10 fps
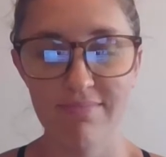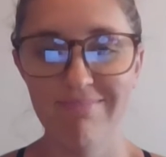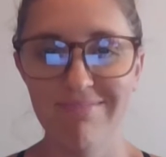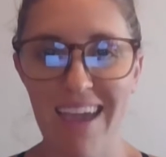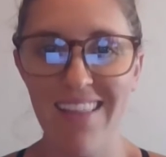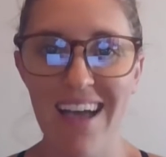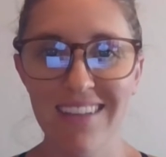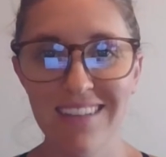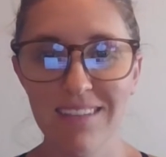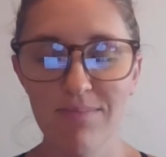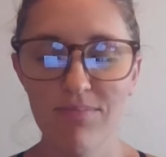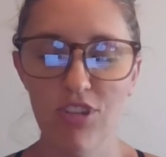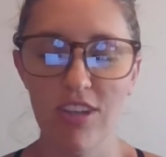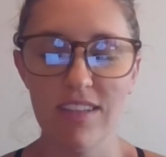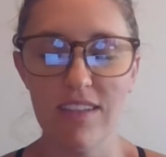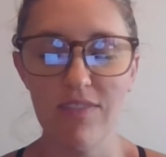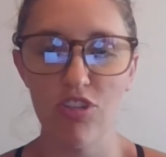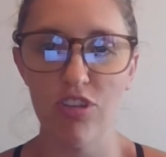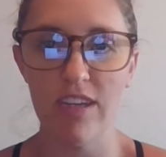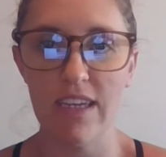Hi class, Chelsea
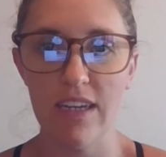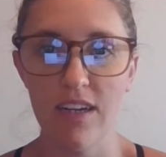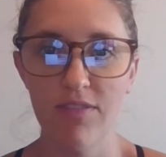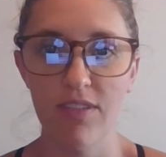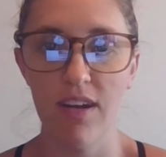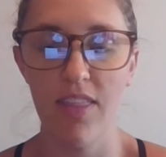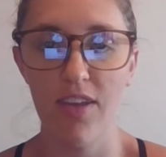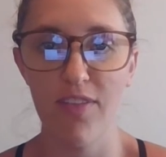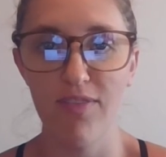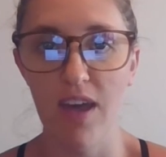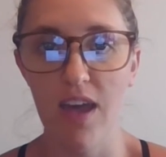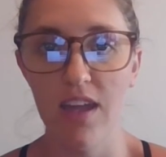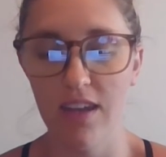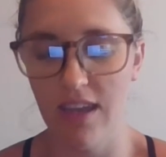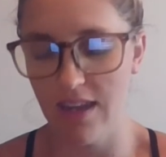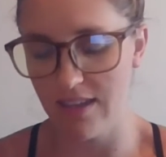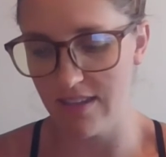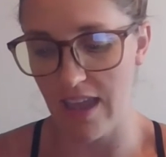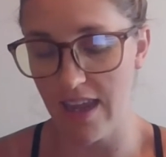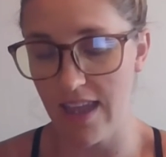Fisher here for another fun and
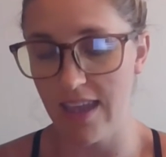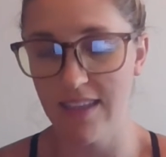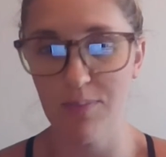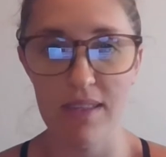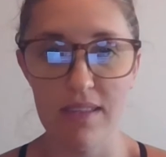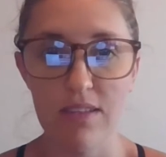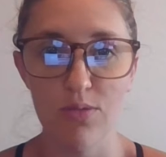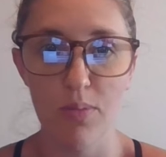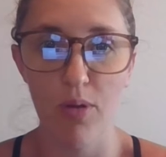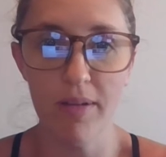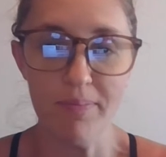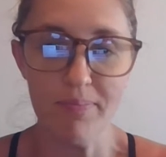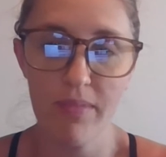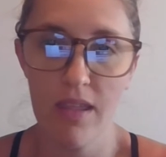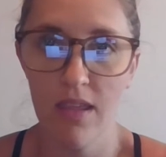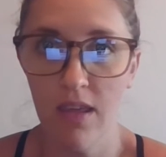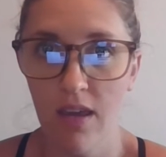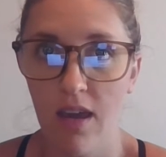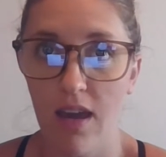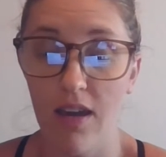exciting species report.
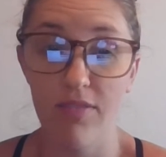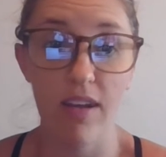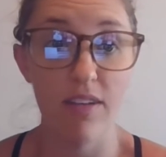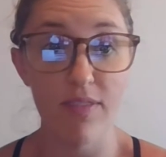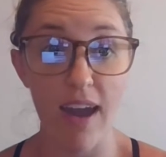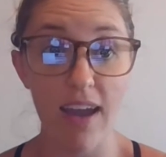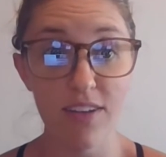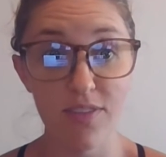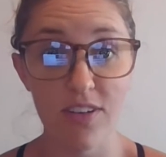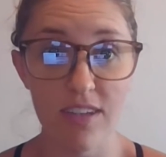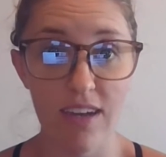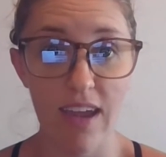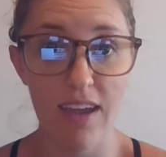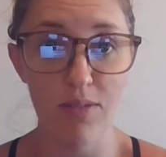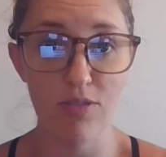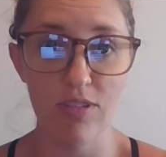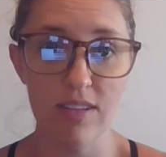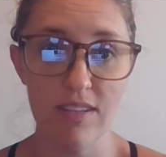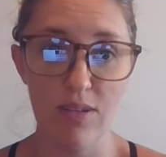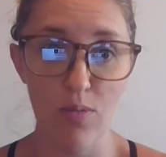Fun fact for today, which you
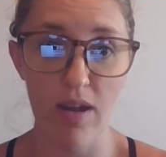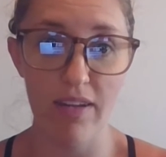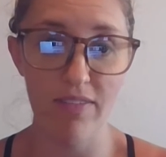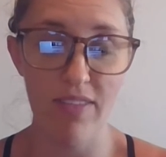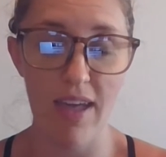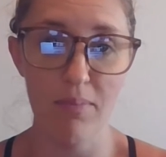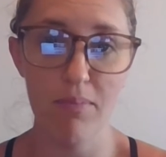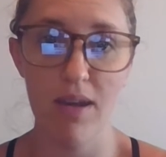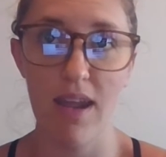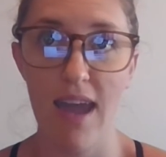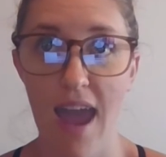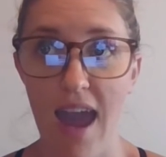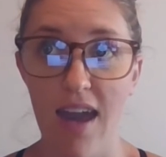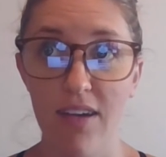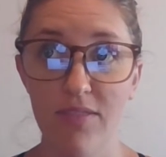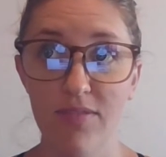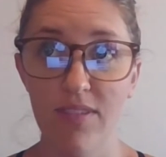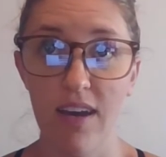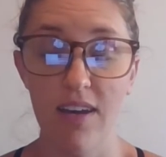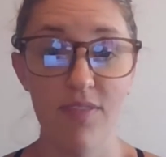can see one of them, but I have
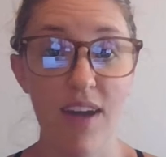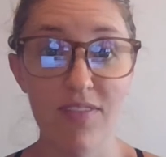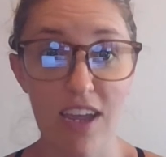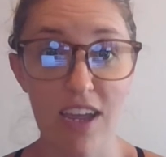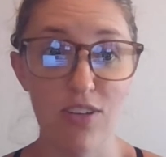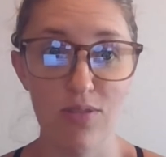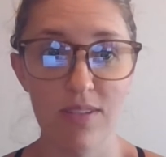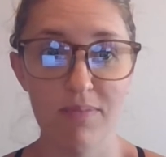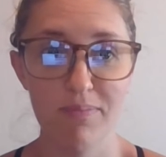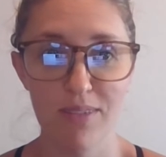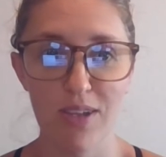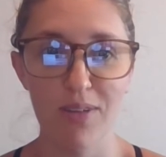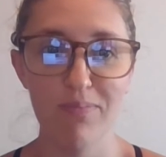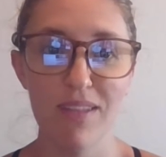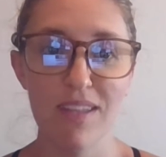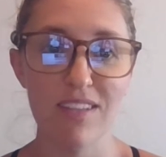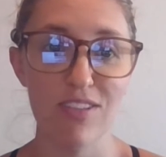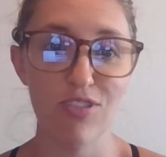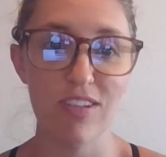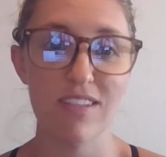5 tattoos, so this
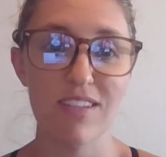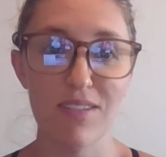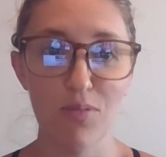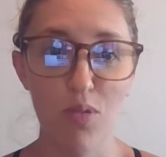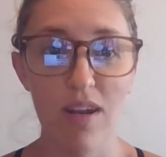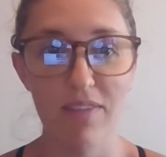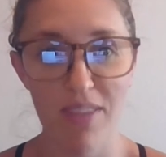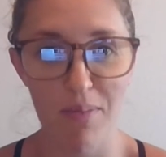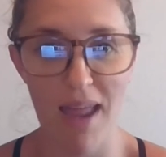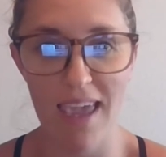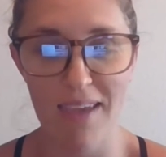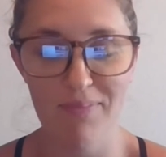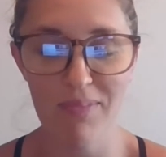is just one of the many.